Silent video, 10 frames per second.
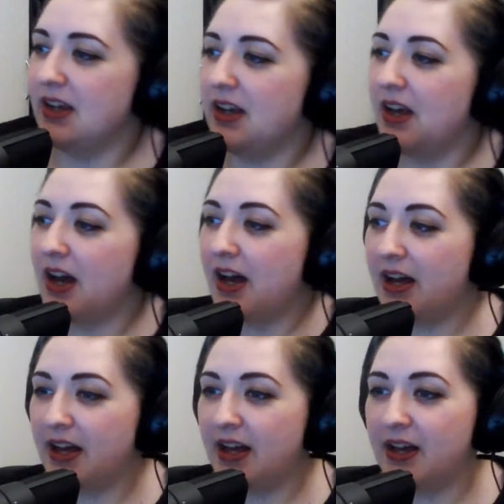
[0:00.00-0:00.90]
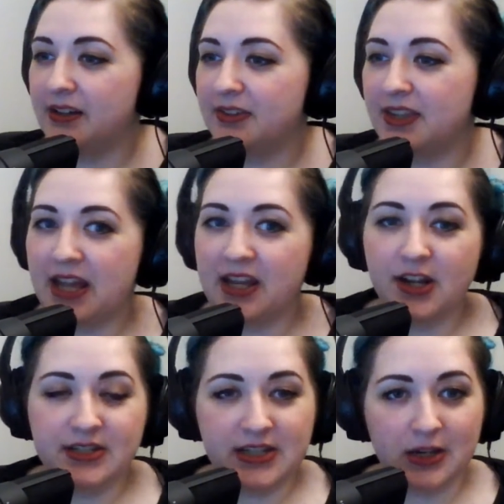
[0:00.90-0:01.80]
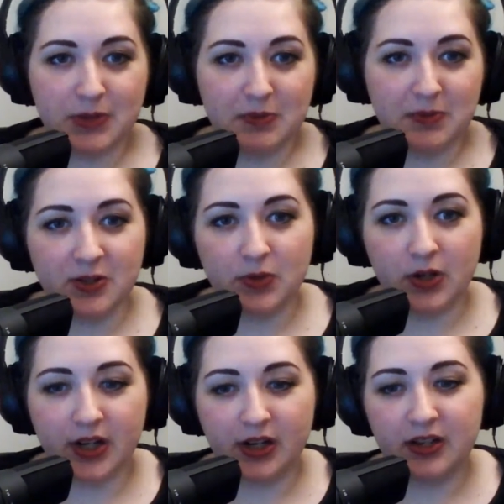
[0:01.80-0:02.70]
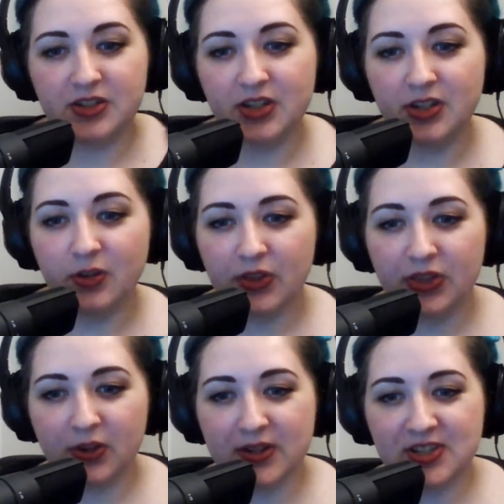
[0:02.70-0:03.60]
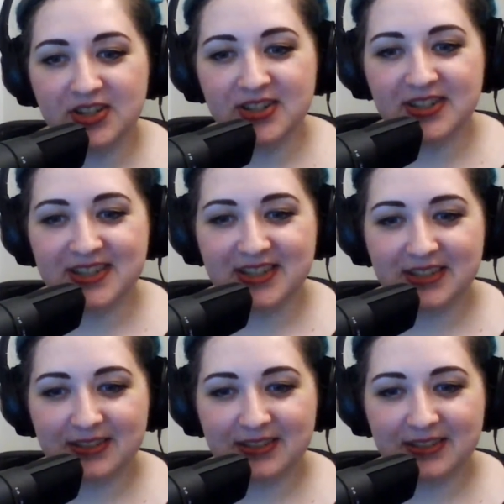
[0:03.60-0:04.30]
Any else? Yeah, maybe you want to continue with the questions?